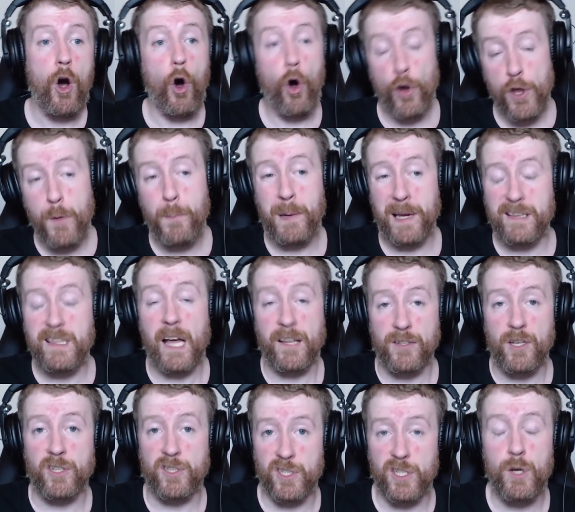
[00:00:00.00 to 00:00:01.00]
or you pick that
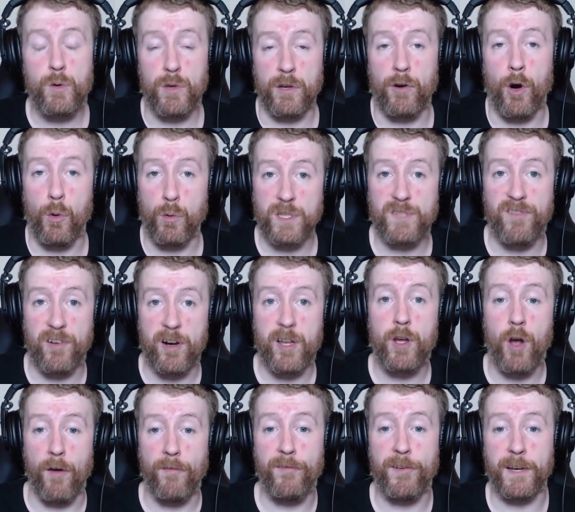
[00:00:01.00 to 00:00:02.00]
Dust 2 they're always very
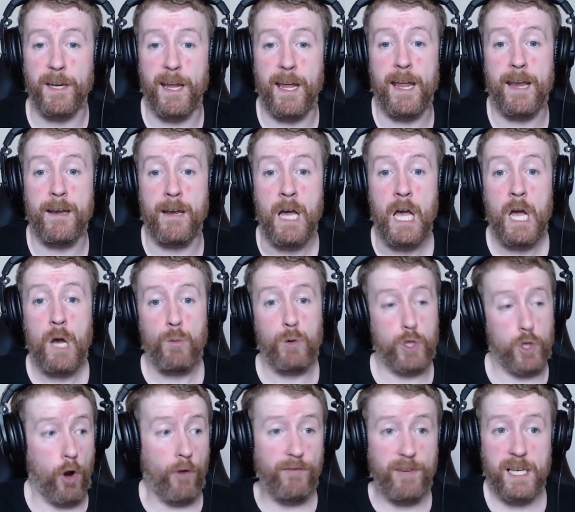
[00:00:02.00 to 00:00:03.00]
confident in,
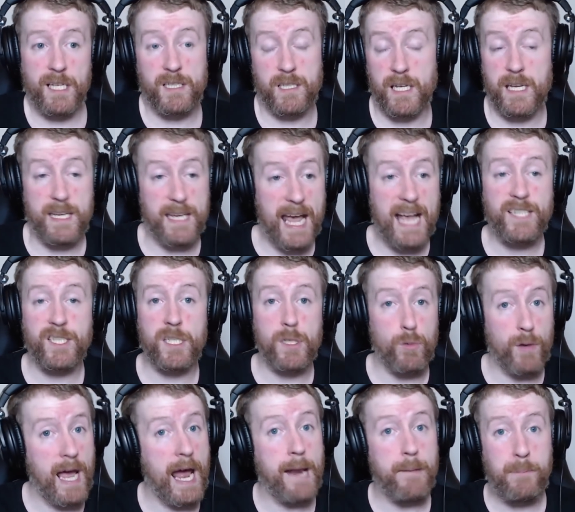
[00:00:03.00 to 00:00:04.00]
which obviously, yes,
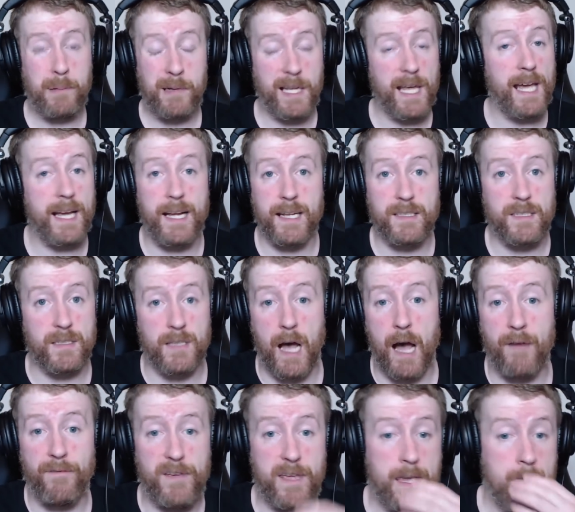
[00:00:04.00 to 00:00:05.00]
you can play against
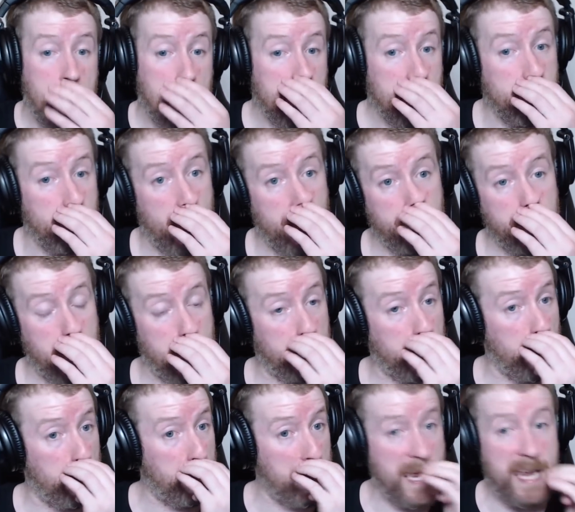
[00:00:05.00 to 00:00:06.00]
Na'Vi. You might be
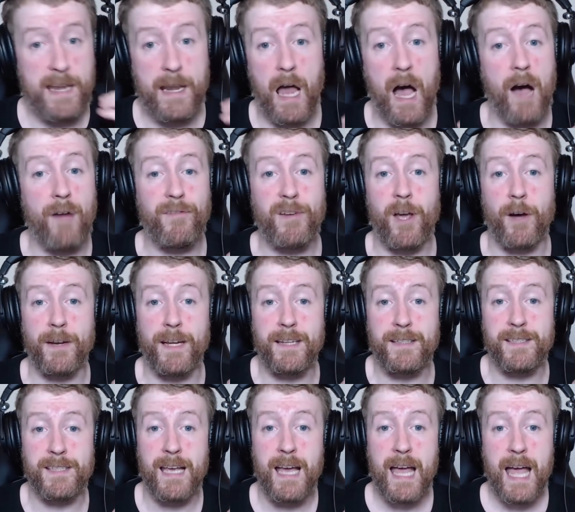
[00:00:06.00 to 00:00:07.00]
able to beat Na'Vi on
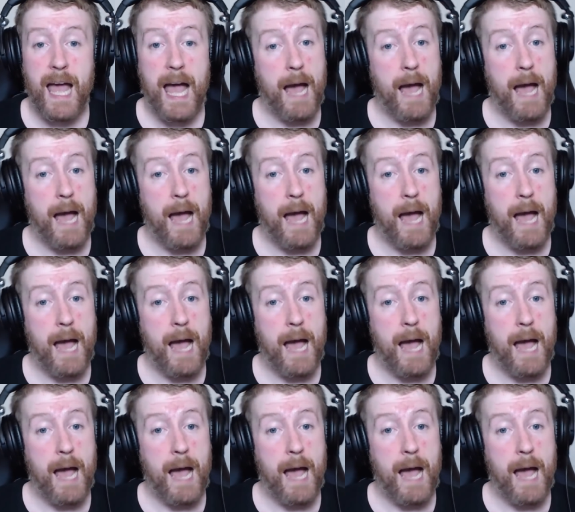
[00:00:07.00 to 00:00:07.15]
it.